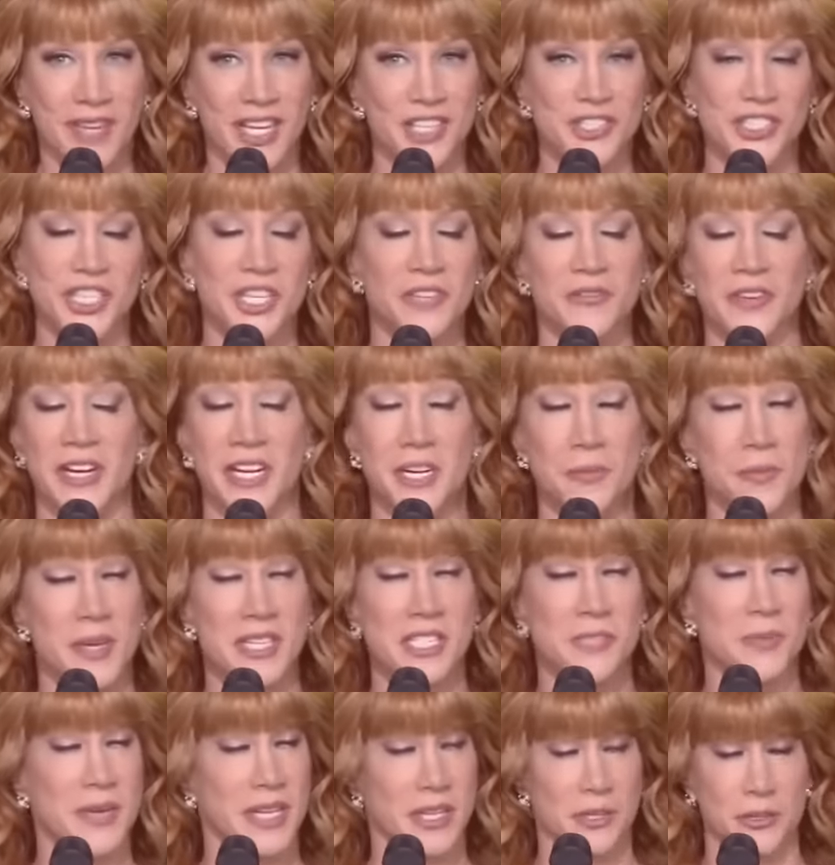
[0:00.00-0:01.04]
And she invited
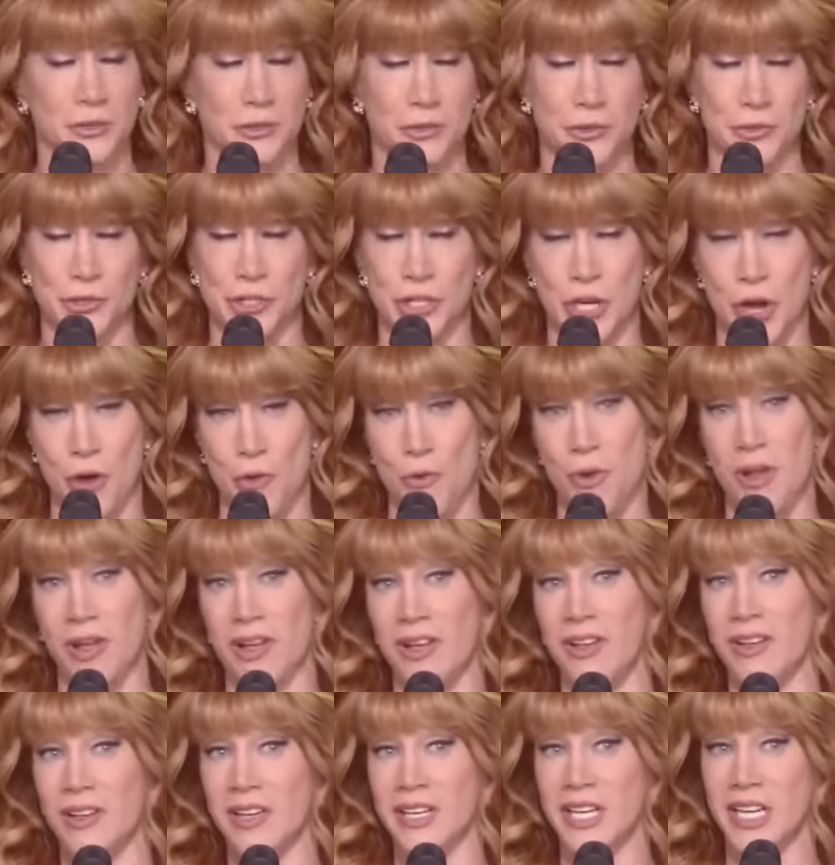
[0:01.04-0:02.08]
me to be on her new show.
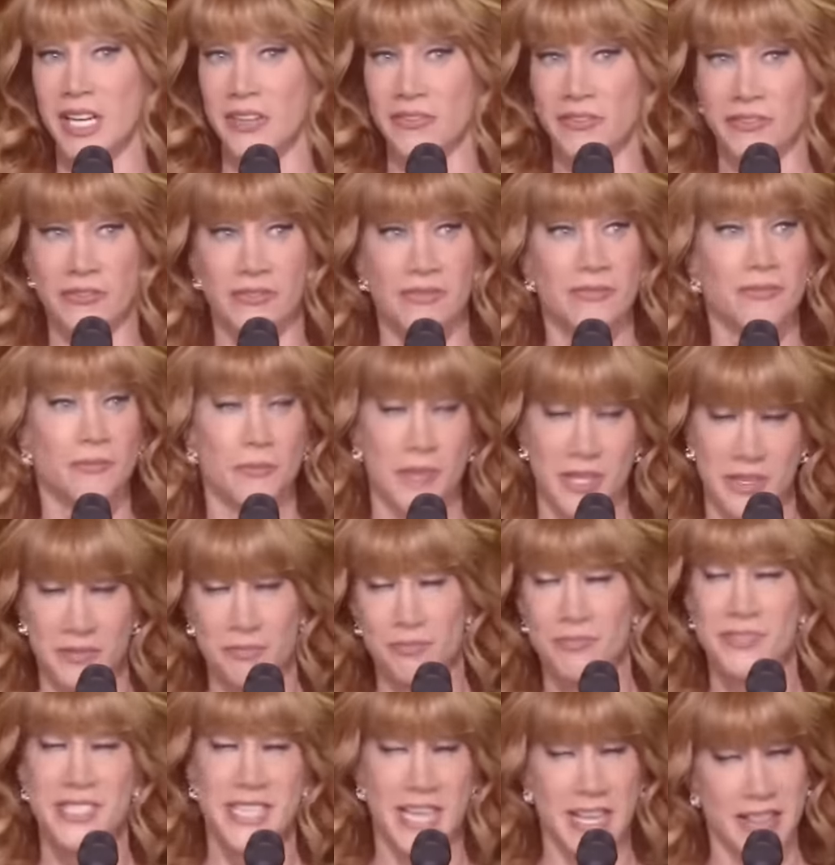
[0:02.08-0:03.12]
And I
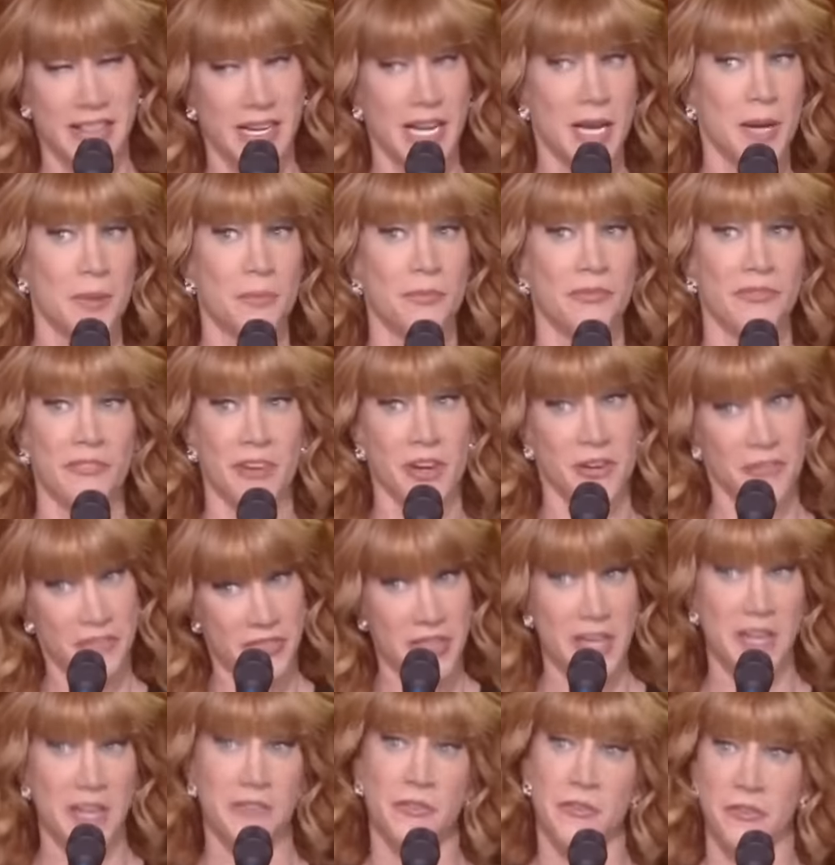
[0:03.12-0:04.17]
want to say that I'm very
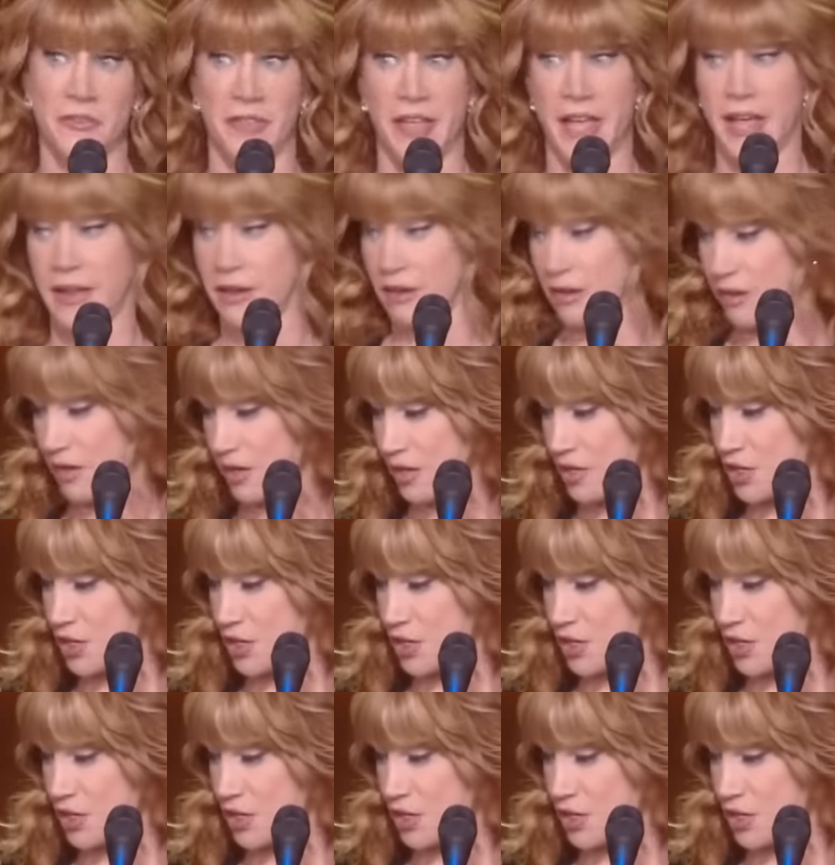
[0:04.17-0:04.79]
thankful for that.